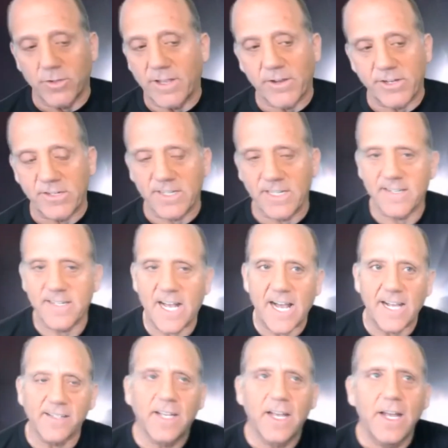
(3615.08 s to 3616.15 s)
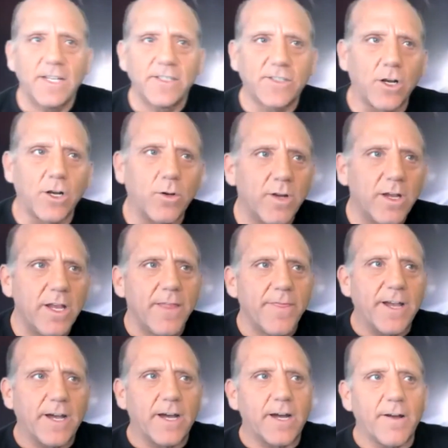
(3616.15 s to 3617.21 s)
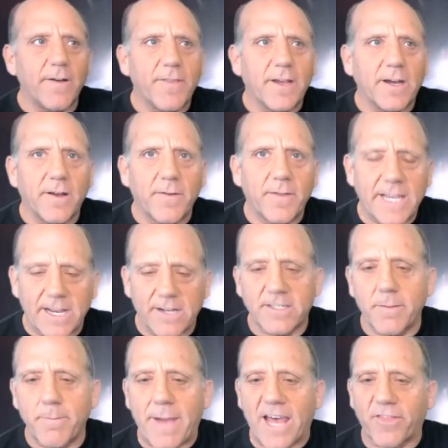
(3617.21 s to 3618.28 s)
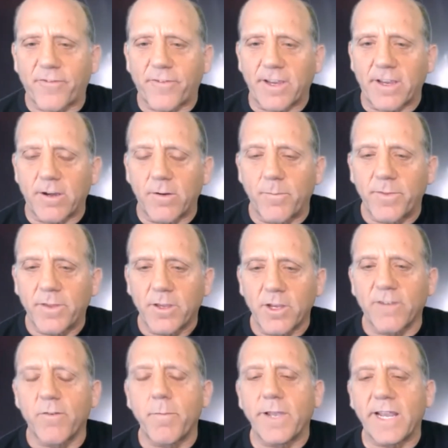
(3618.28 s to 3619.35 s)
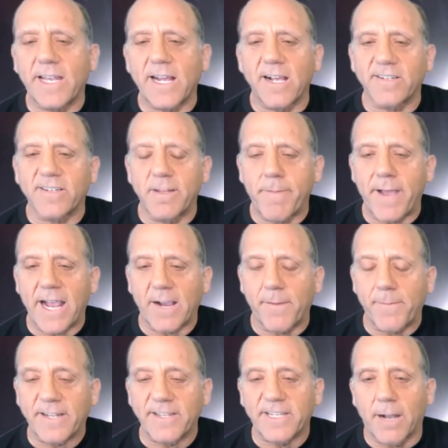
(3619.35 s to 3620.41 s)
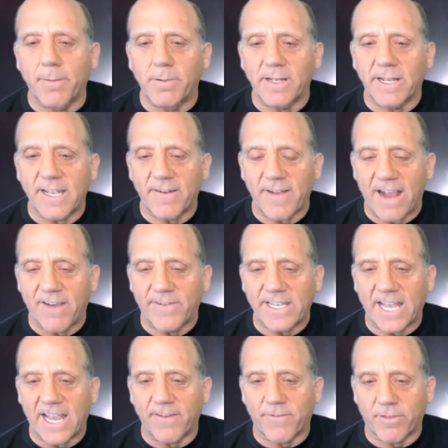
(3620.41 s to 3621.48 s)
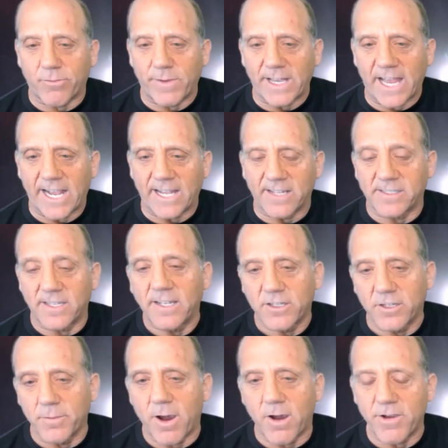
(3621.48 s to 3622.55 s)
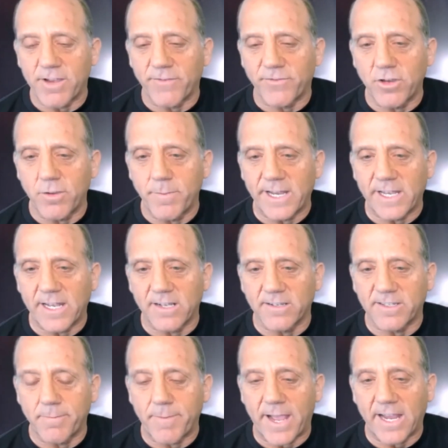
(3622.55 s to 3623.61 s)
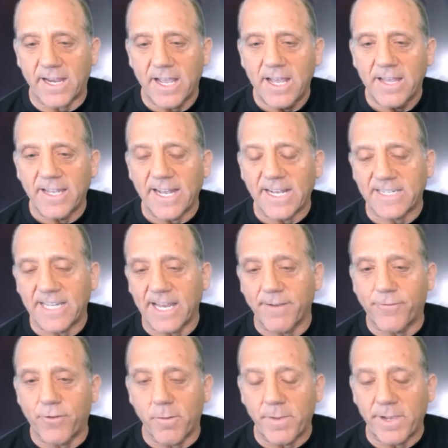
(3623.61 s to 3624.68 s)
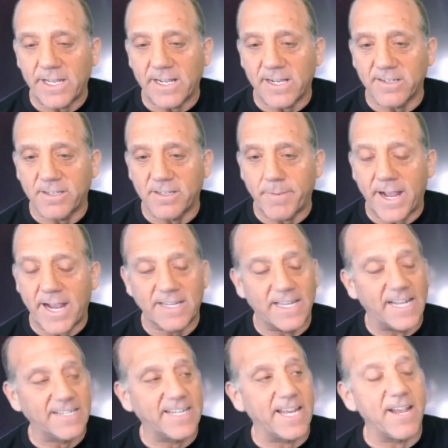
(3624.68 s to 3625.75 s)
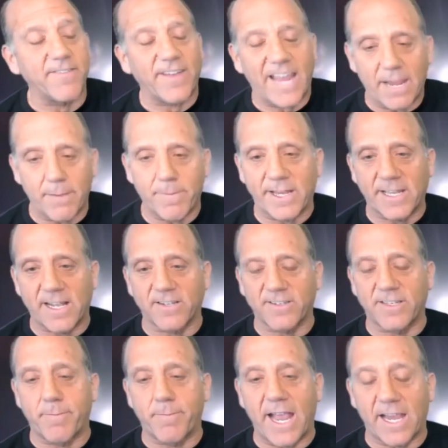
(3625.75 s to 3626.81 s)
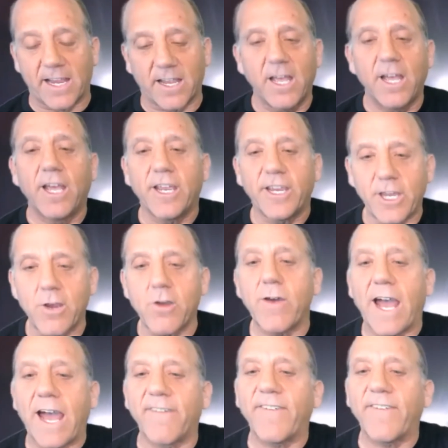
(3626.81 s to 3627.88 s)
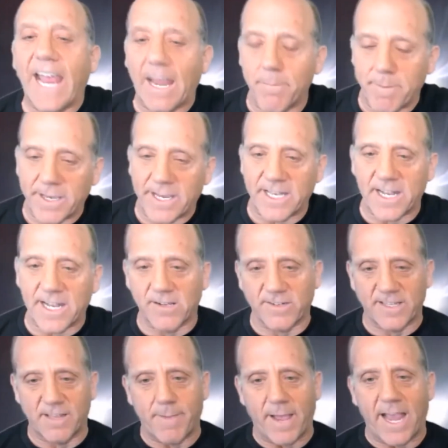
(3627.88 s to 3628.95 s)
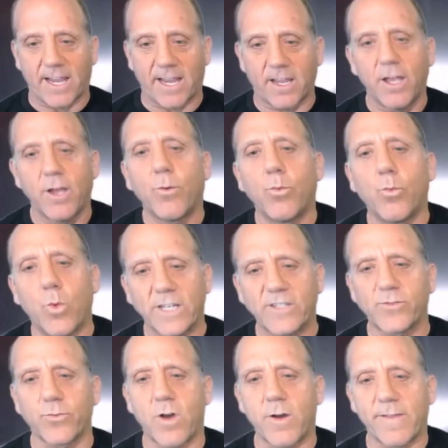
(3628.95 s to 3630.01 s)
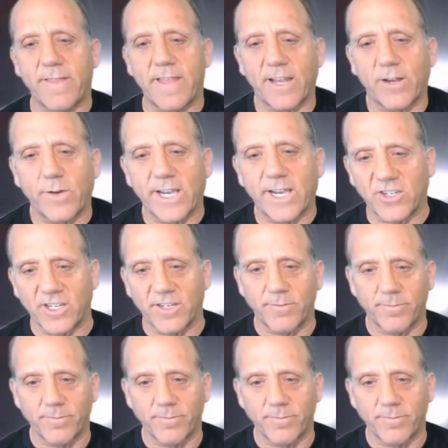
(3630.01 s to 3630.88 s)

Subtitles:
They're using the size. So here's some math for you. You have $1 million in the bank. I'm going to double it every day for 3 days. Tomorrow you have $2 million in the bank. The next day you have $4 million in the bank. The next day you have $8 million in the bank. You have $8 million in the bank. What's wrong with that equation?